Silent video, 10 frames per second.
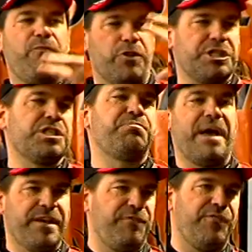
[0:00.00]
for
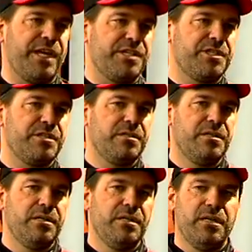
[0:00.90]
suspended fish.
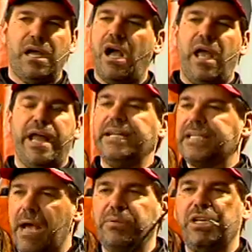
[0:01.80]
Any
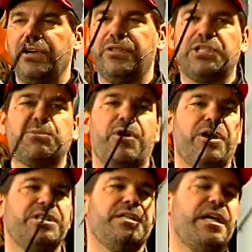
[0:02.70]
time of year this
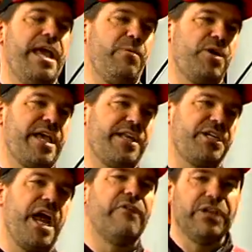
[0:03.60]
works, it will
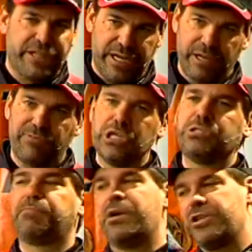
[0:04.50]
catch everything. If
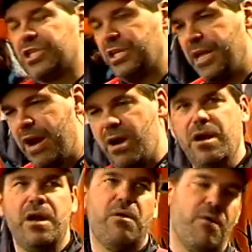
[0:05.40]
there's perch in there,
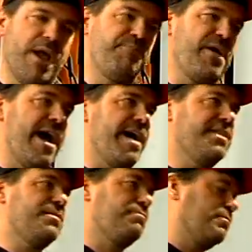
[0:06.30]
white
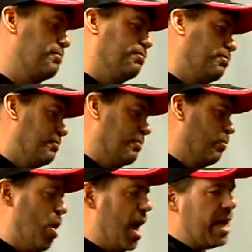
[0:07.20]
bass,
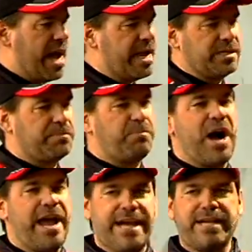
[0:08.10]
walleyes,
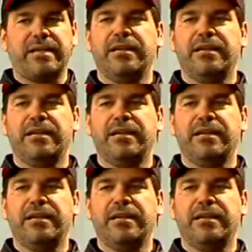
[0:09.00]
pike,